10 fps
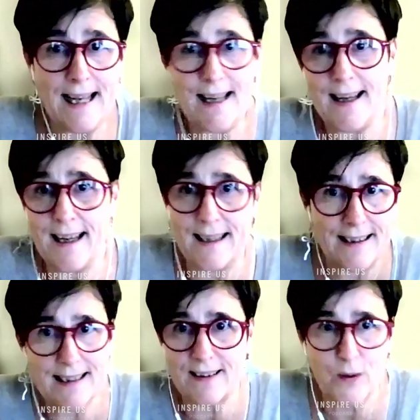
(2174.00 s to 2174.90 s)
And
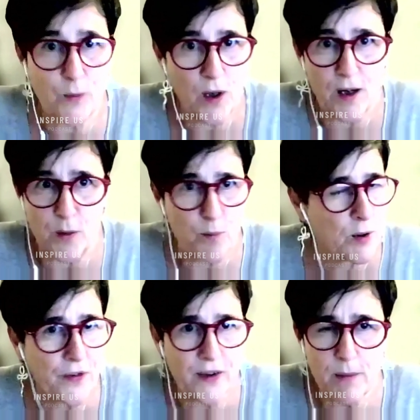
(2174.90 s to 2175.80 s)
that's where the
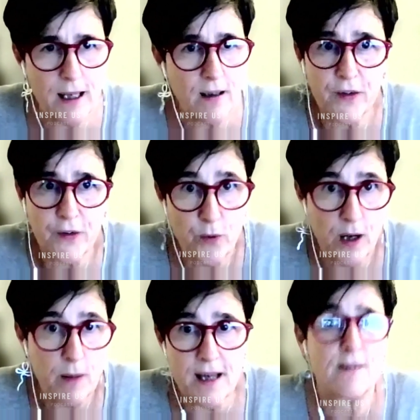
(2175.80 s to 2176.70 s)
policymakers
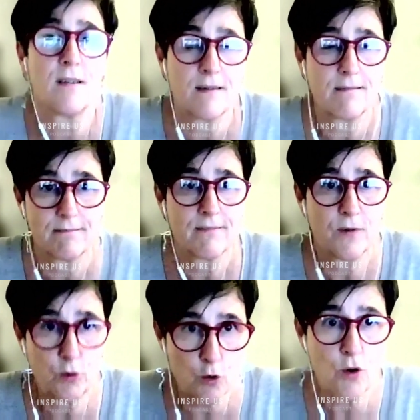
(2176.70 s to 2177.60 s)
remain
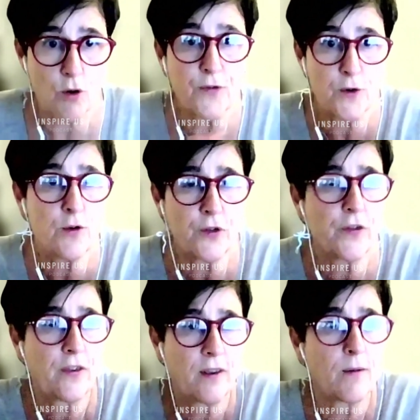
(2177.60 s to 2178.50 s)
too confused
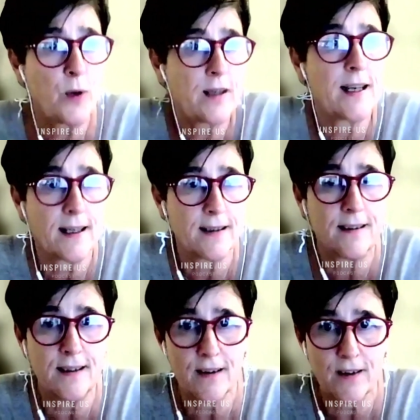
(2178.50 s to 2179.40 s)
with the idea,
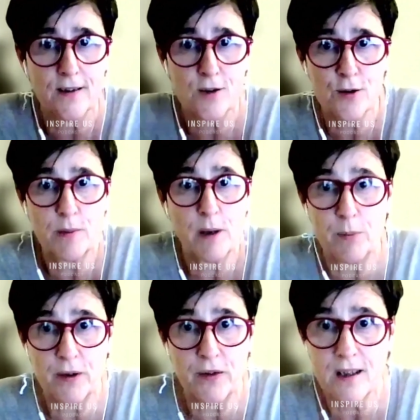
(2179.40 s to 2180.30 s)
as I showed in my
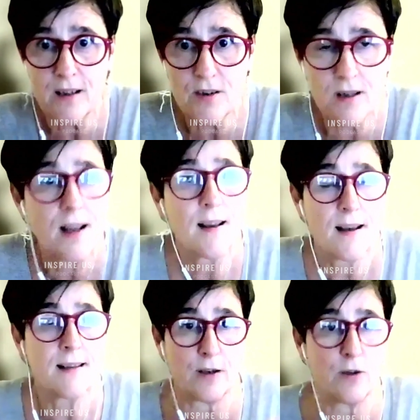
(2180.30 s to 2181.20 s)
presentation,
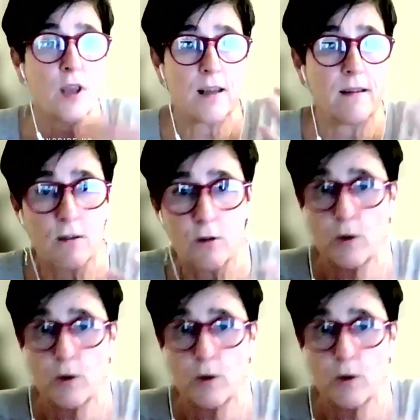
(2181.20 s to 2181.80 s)
that you can do it